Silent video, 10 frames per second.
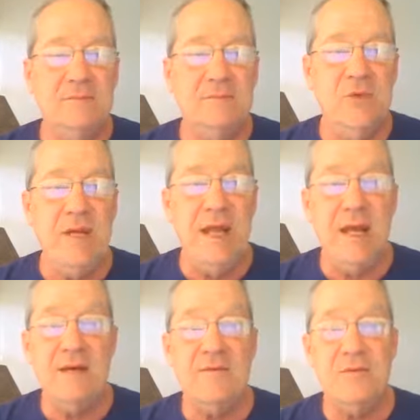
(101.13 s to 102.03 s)
We
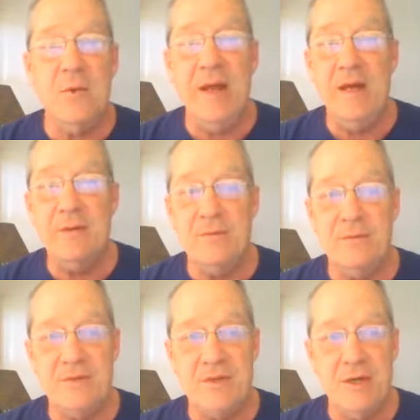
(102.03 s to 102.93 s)
have a way to
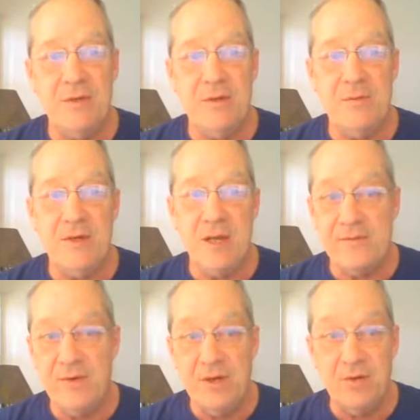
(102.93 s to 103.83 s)
start your own
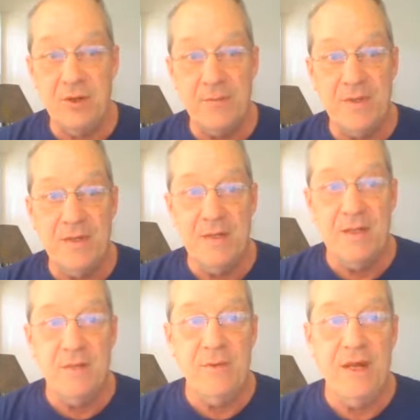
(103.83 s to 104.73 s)
recovery group.
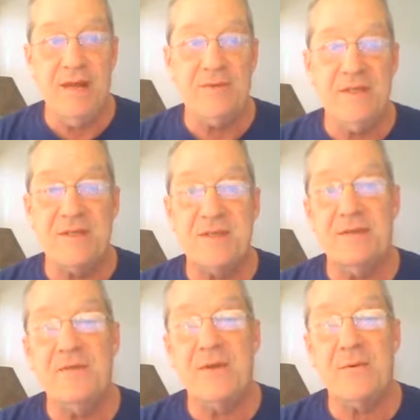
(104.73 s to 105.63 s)
We have lists
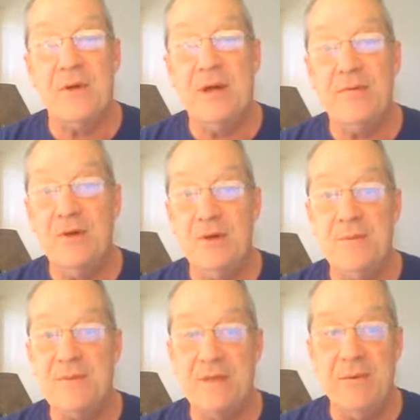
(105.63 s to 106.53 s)
of the recovery
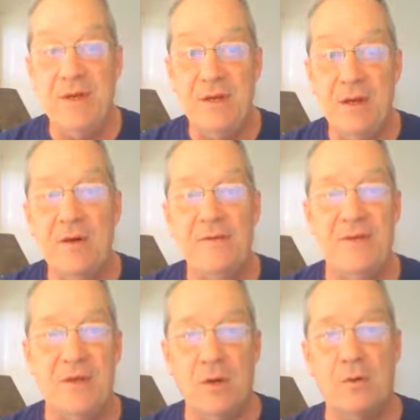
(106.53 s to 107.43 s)
groups that we know of
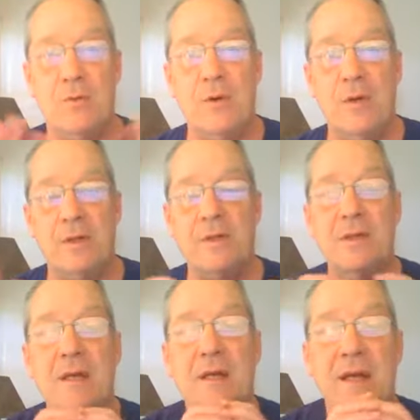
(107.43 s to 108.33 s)
in the whole world,
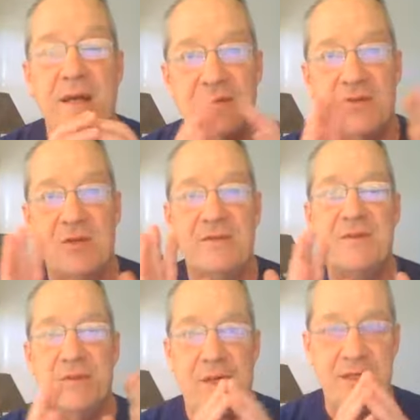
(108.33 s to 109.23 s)
and the
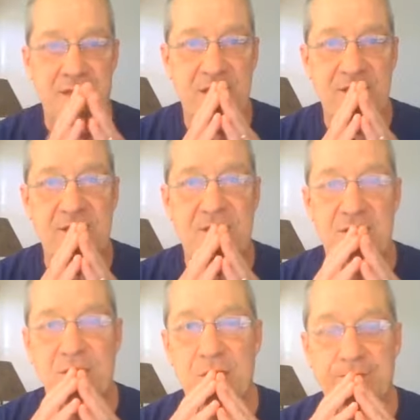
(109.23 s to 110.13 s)
service organizations
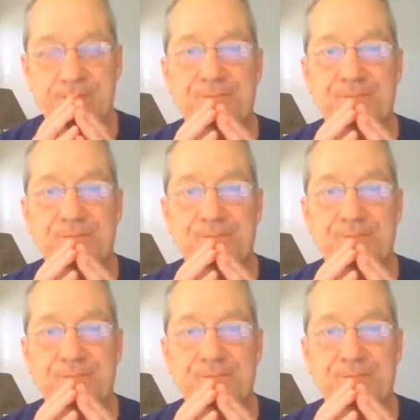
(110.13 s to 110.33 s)
too.